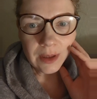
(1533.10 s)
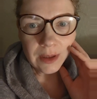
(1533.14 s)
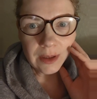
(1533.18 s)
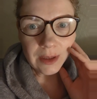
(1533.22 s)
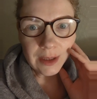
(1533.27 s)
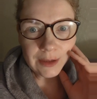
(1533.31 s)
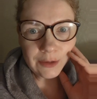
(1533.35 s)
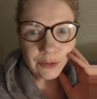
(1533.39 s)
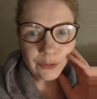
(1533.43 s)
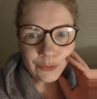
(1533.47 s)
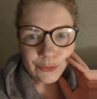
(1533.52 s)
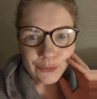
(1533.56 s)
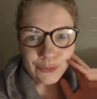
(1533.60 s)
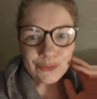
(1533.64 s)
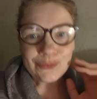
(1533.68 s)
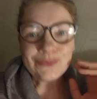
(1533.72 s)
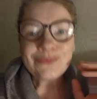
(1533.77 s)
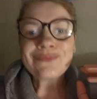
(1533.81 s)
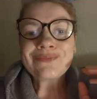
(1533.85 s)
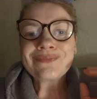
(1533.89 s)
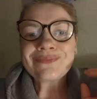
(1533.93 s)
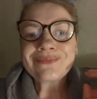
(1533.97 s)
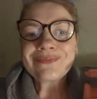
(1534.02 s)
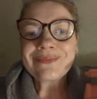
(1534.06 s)
Hello.
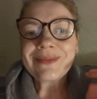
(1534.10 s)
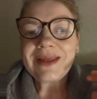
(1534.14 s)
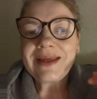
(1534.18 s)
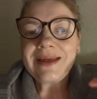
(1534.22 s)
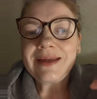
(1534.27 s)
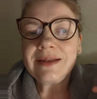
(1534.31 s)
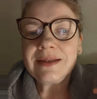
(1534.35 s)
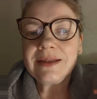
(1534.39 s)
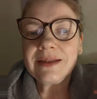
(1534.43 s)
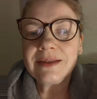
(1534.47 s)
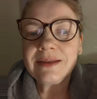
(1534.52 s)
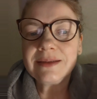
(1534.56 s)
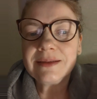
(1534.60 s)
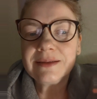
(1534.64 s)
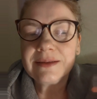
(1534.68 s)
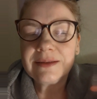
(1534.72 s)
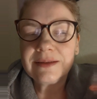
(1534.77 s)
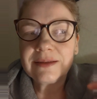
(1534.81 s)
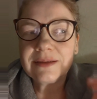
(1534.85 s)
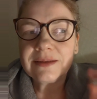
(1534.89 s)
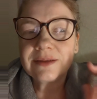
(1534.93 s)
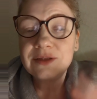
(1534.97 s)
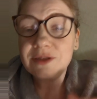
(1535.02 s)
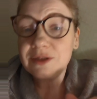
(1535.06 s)
It is
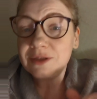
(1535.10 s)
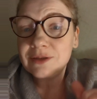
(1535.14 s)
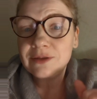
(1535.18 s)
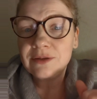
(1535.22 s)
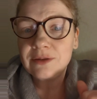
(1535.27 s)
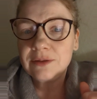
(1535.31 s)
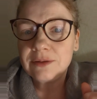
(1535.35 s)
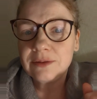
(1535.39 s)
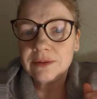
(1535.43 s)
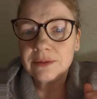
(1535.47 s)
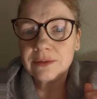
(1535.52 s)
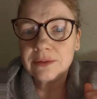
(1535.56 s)
still